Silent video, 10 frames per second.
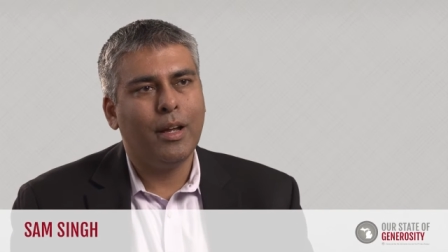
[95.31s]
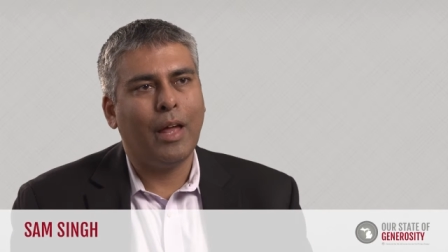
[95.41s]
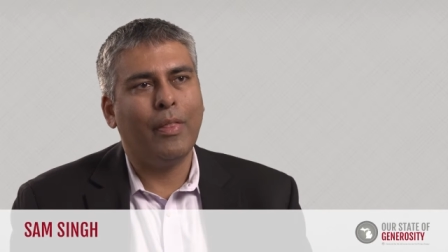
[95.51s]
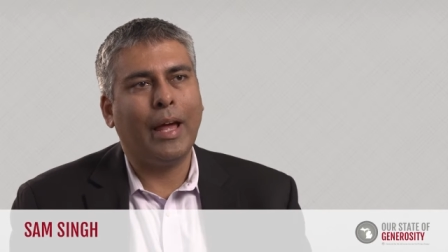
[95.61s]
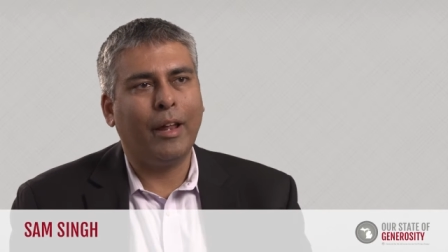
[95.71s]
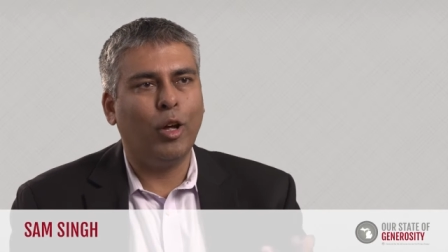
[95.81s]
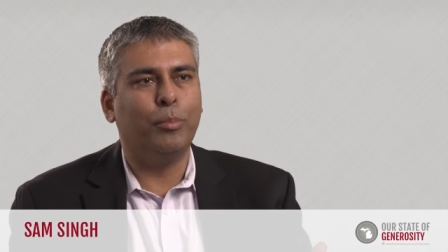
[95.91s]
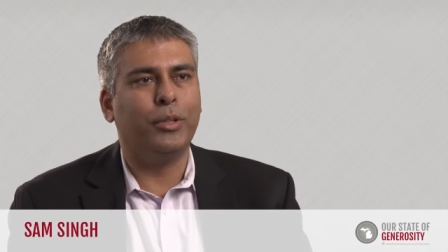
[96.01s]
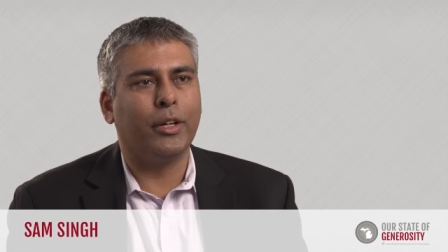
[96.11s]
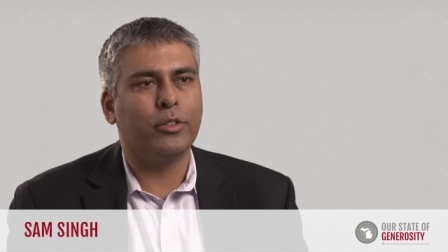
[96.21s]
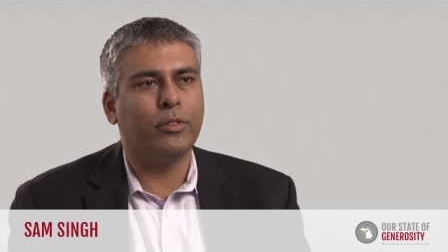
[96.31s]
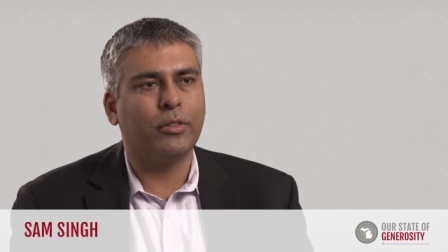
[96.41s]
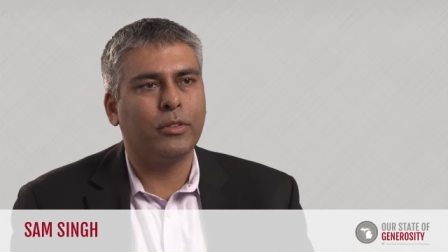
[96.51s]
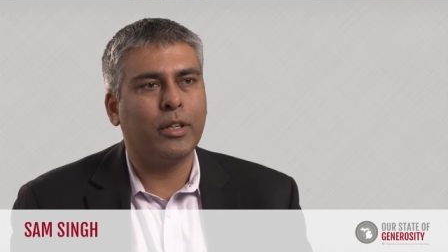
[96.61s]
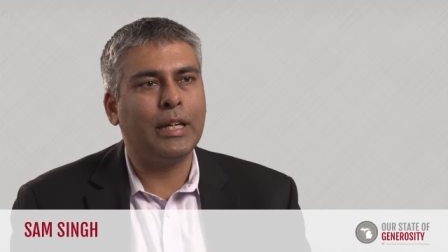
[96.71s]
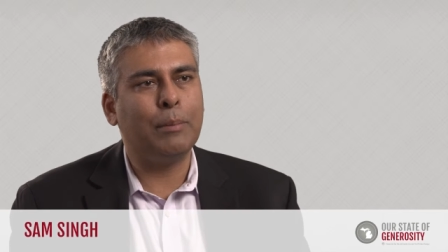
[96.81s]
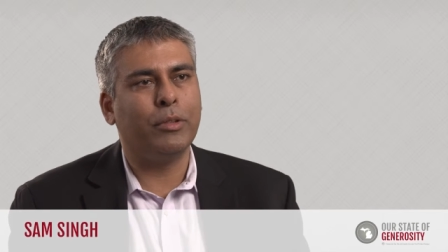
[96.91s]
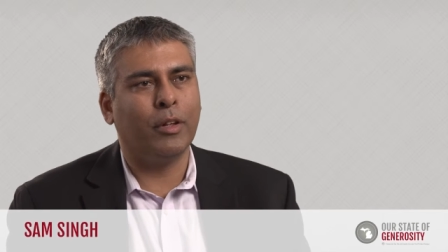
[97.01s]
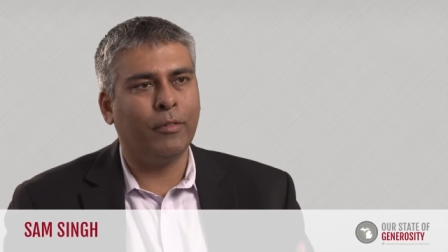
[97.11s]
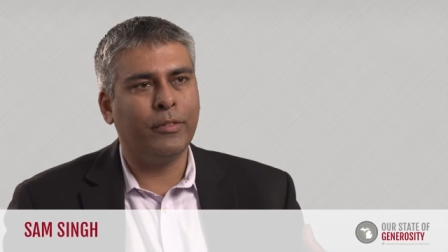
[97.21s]
And that helped us
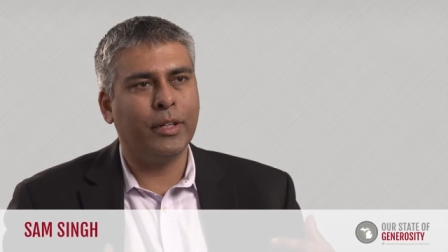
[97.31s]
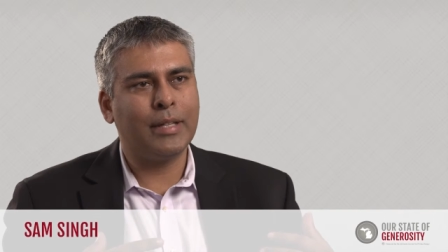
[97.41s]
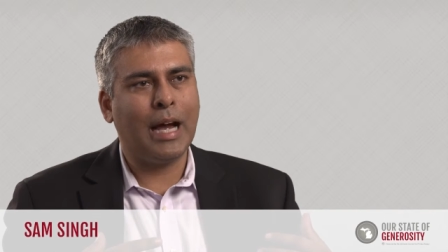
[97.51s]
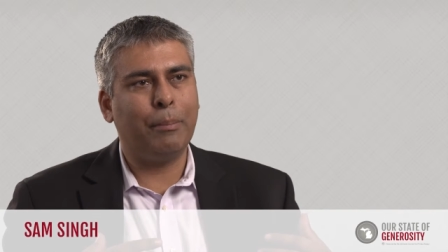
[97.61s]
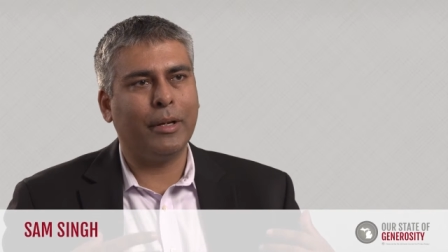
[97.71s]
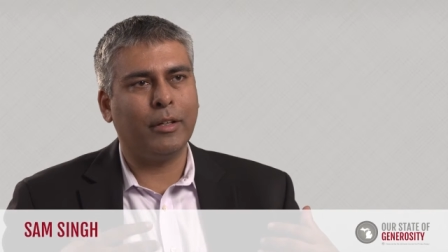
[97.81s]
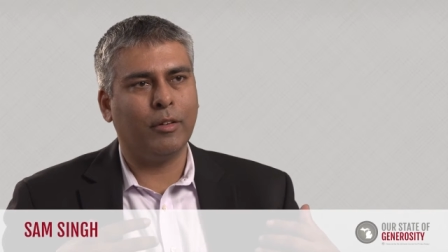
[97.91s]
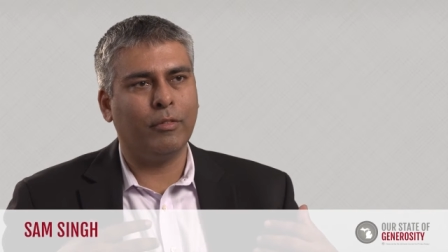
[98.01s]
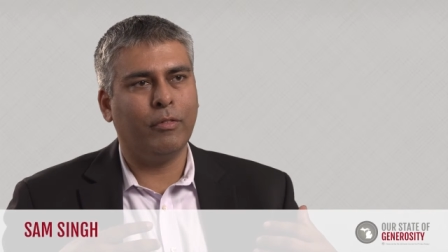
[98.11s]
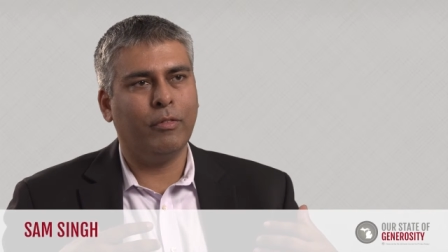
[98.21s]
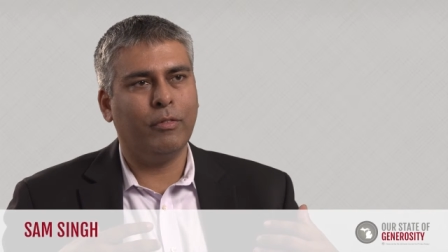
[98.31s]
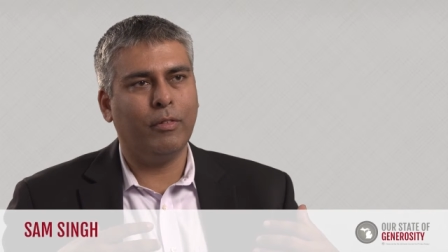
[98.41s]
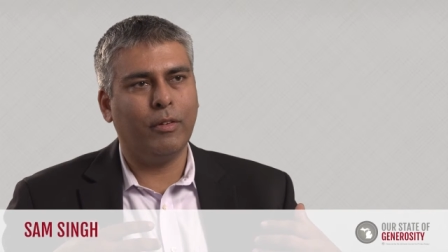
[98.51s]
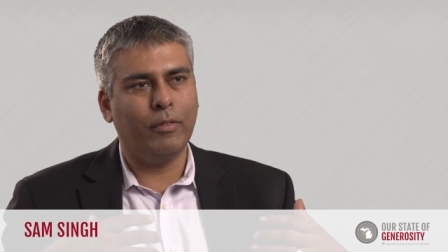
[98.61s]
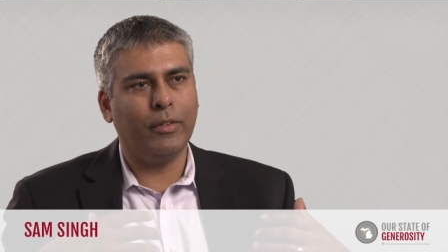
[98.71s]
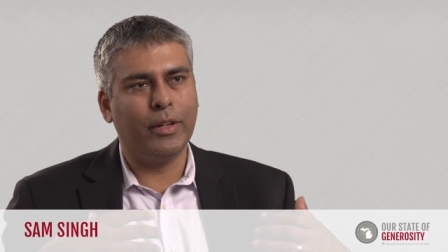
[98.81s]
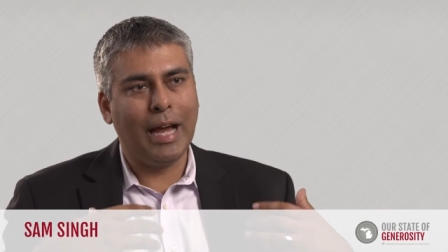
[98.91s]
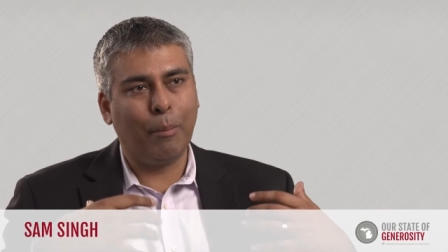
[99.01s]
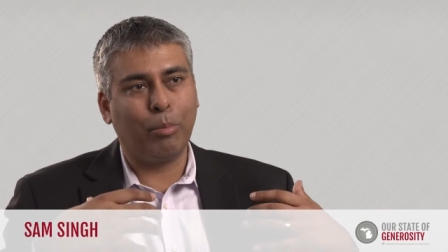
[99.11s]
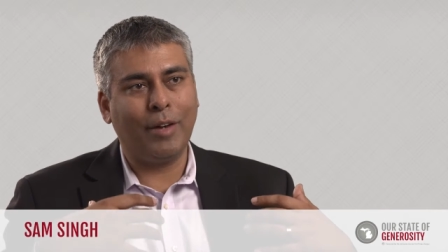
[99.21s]
keep the topic of the
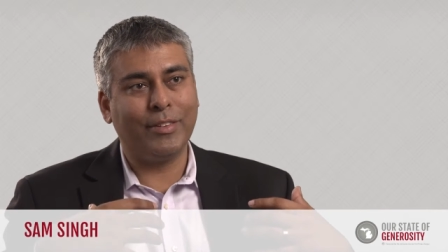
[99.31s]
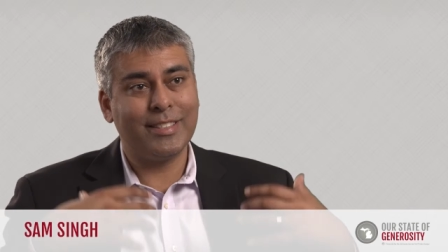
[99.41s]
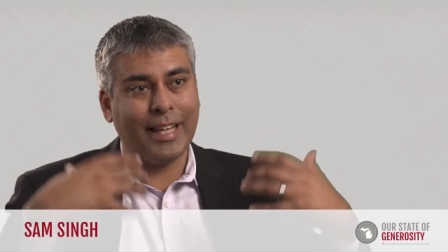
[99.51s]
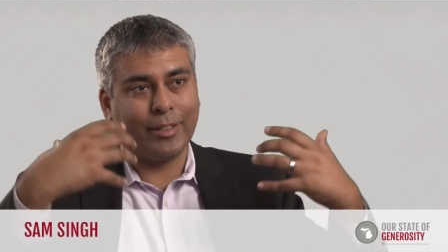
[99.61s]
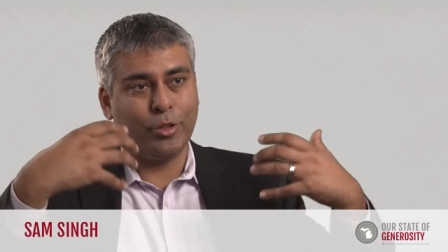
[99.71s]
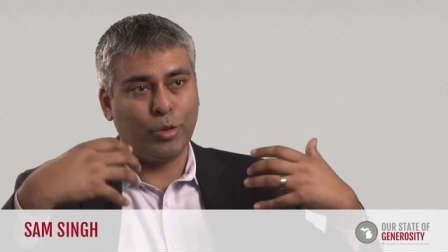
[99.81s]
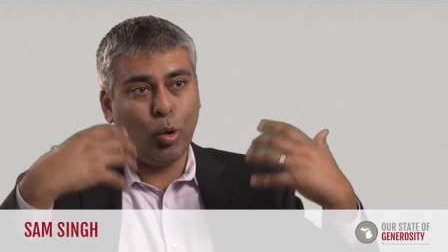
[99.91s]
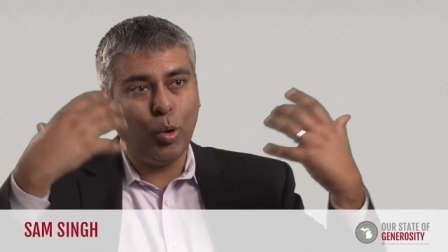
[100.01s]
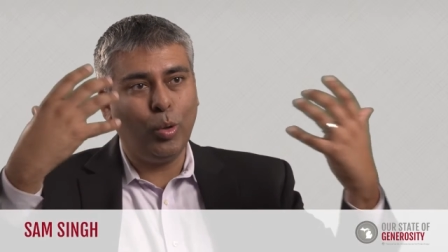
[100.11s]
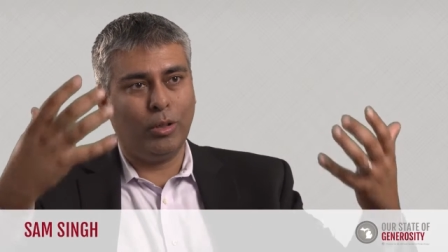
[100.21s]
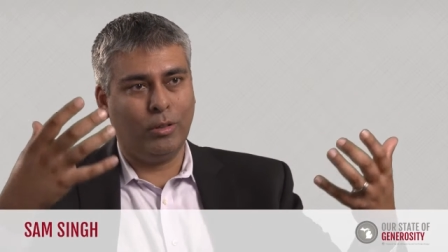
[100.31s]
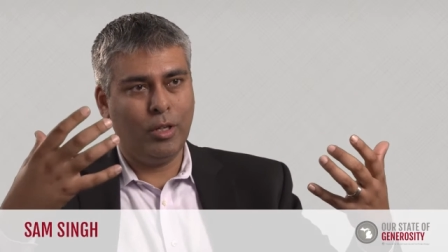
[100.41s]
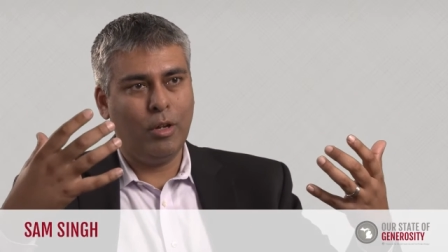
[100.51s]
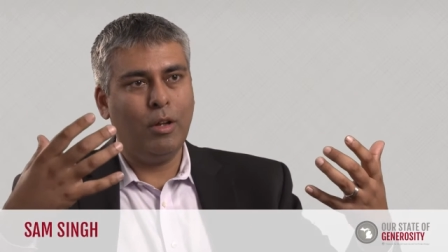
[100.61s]
nonprofit sector as a whole